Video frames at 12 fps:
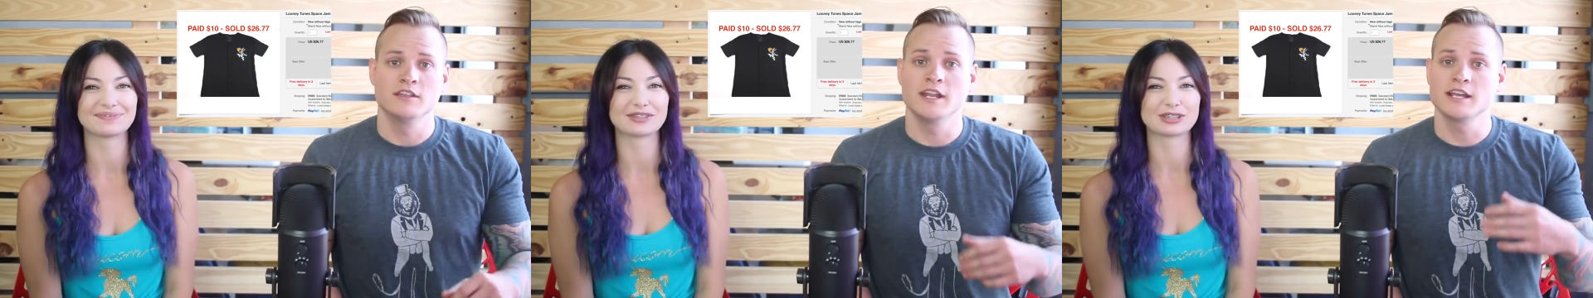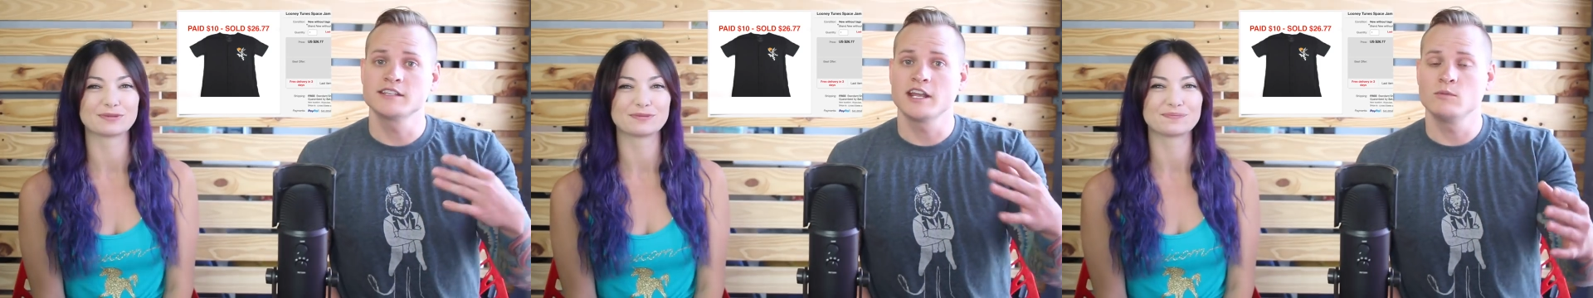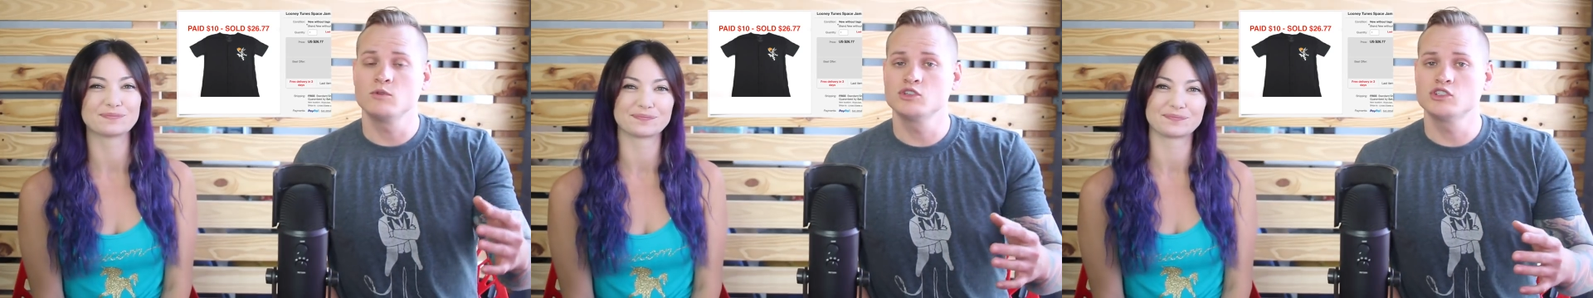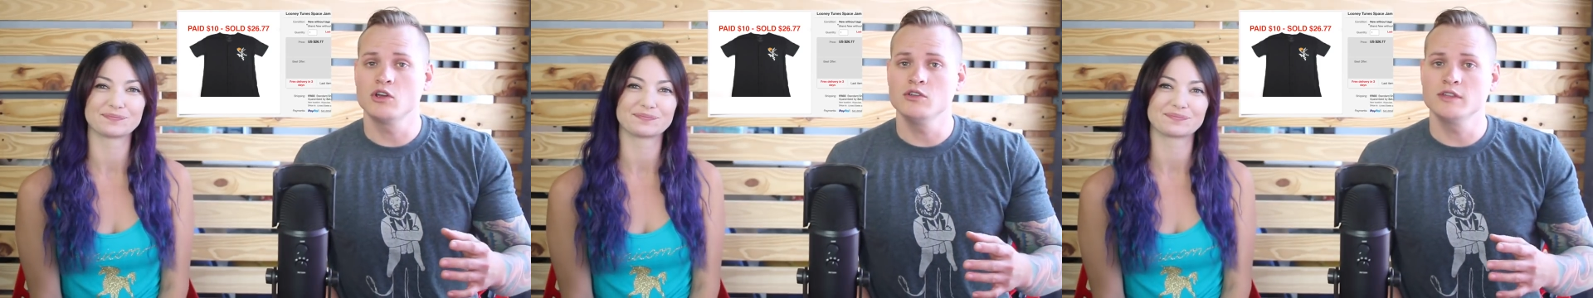Speaker 1: The next item we'll
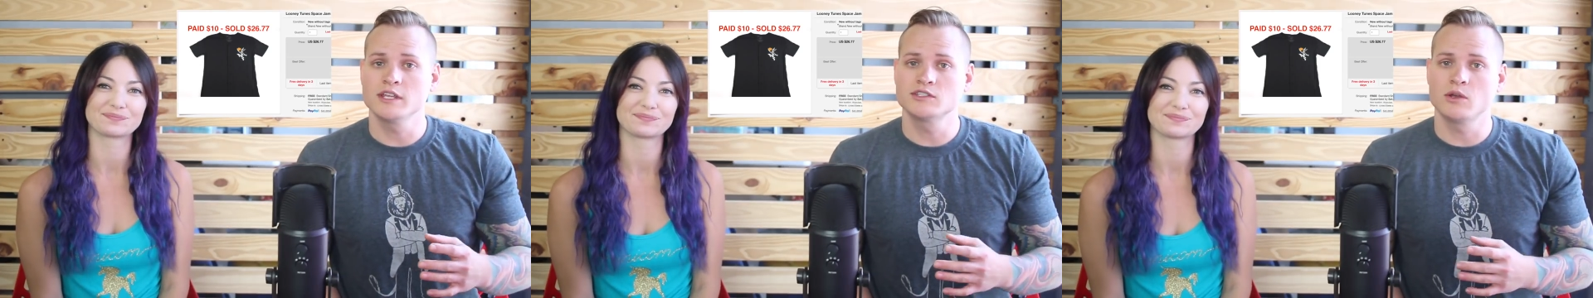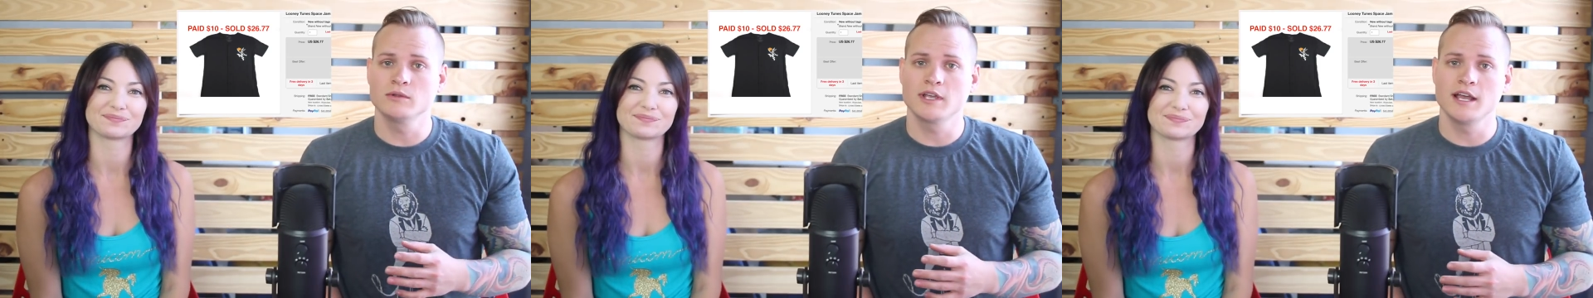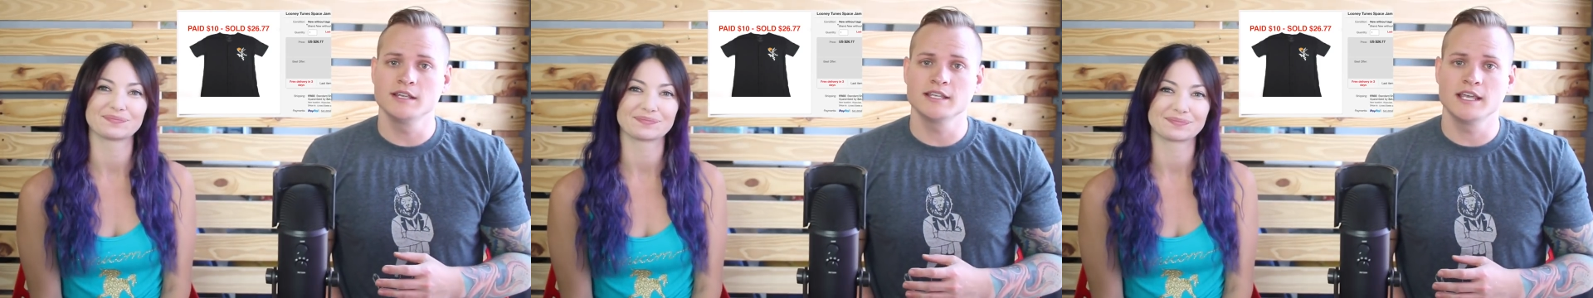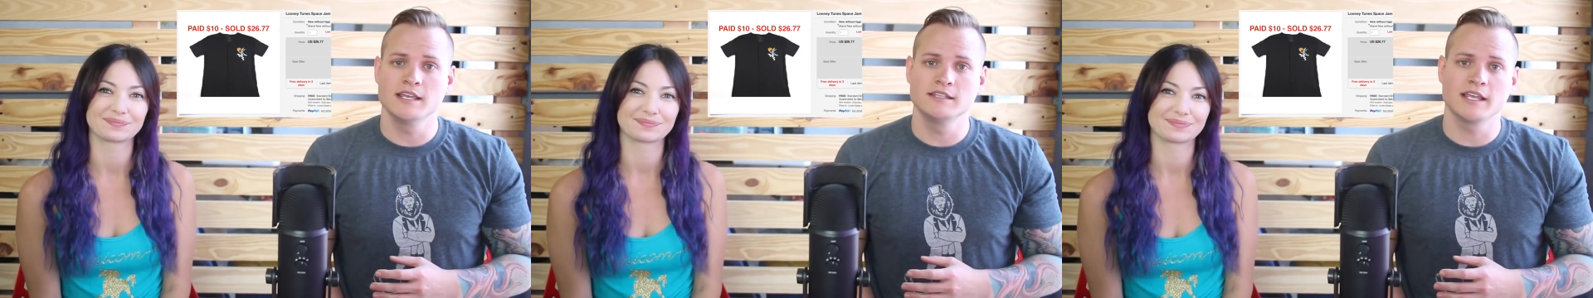show you that sold,
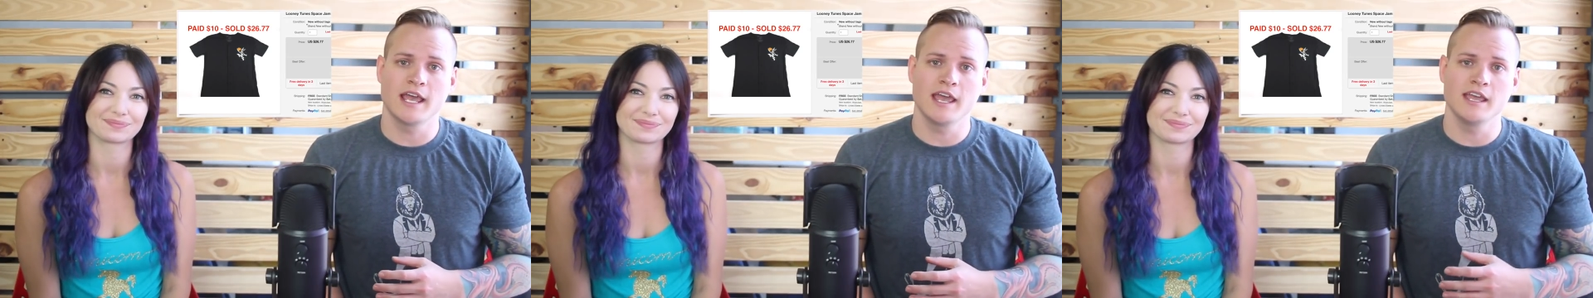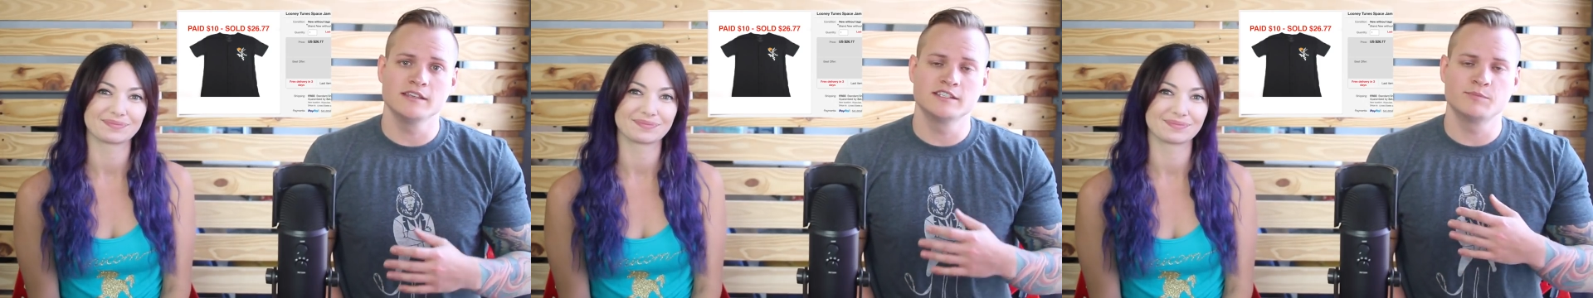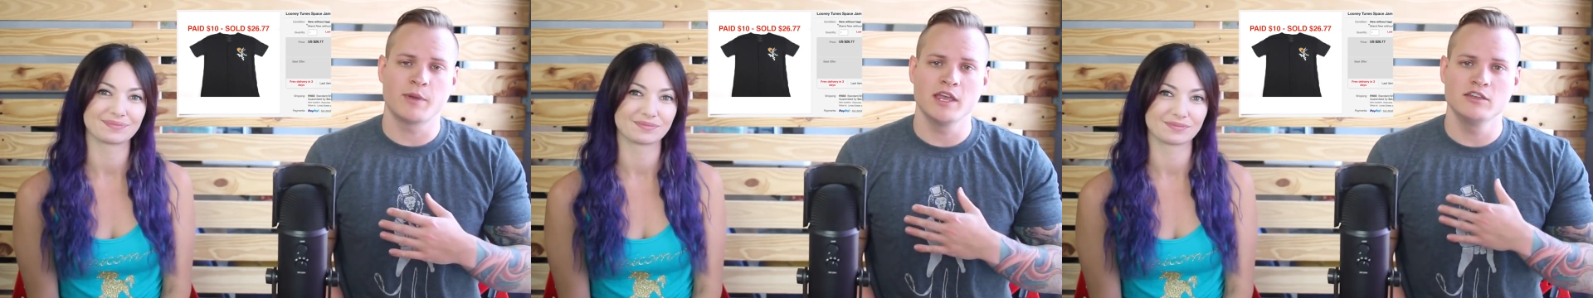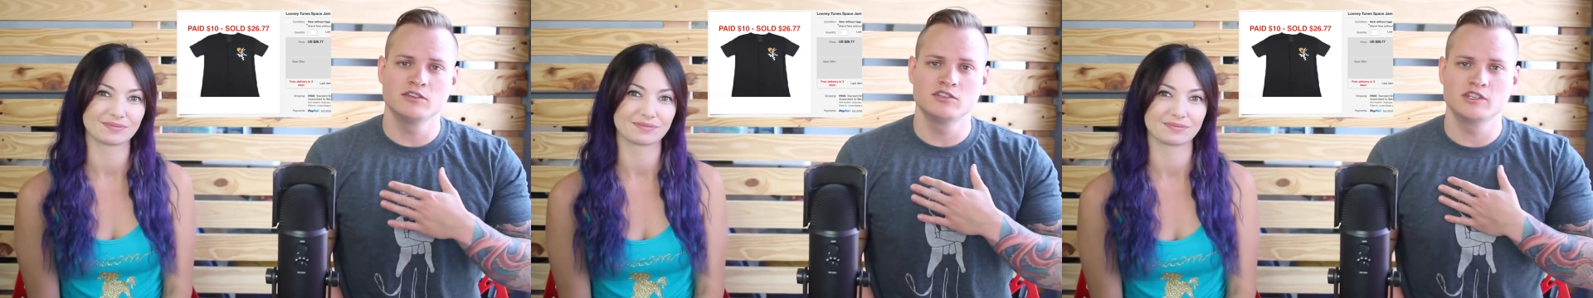guys, is a
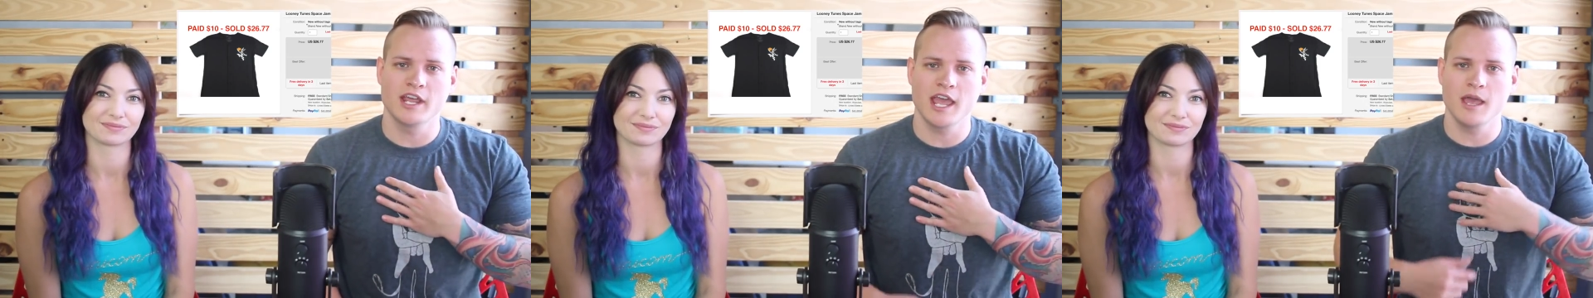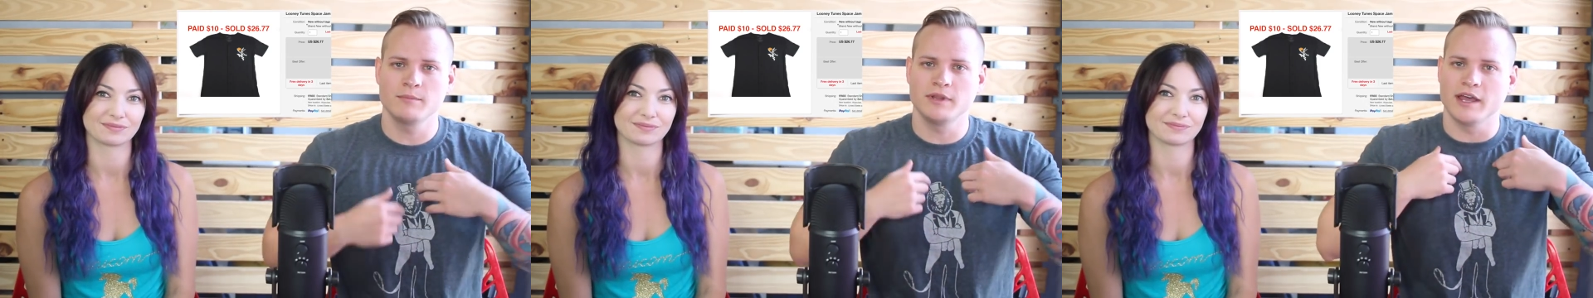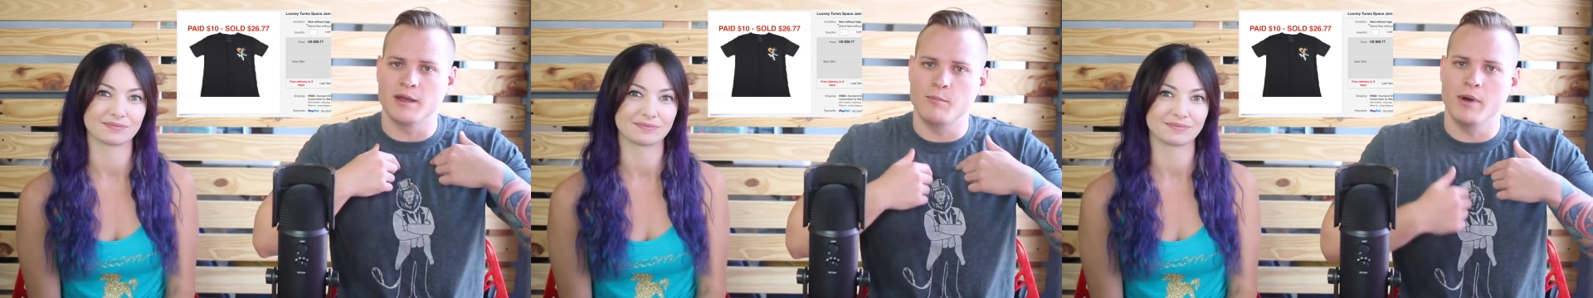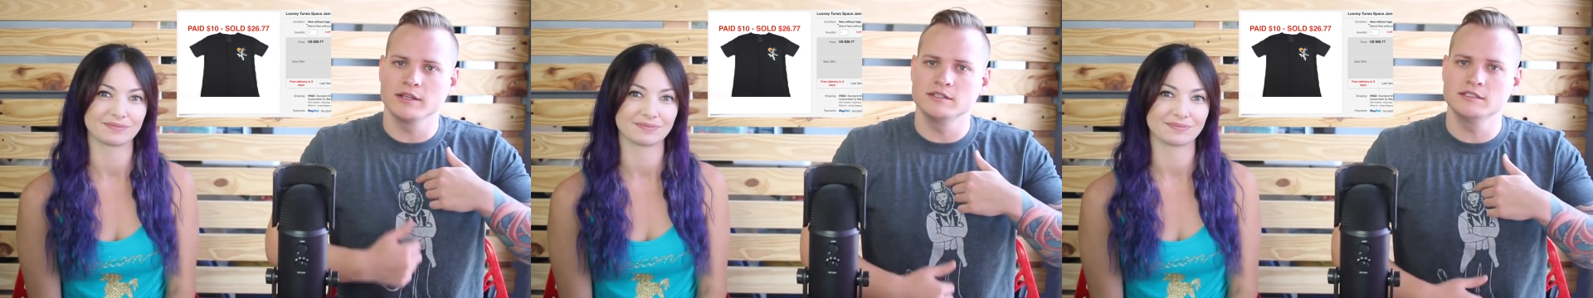Space Jam,
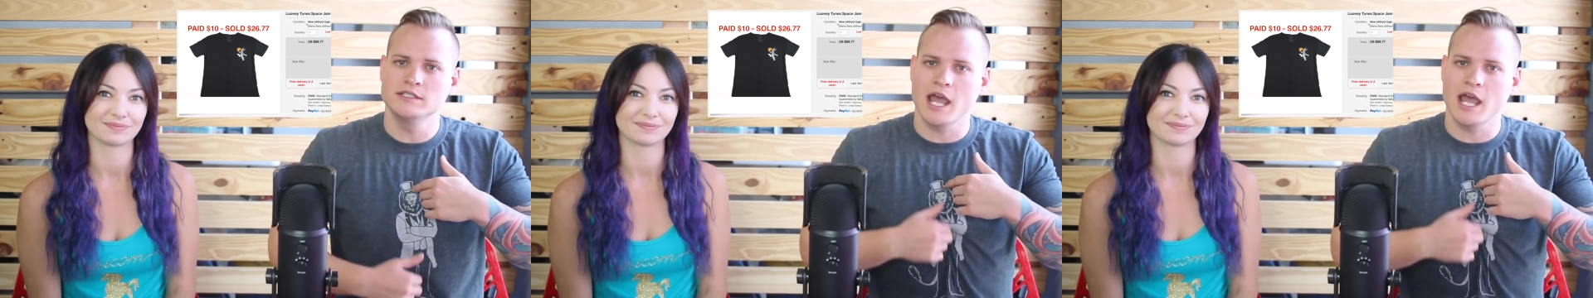like button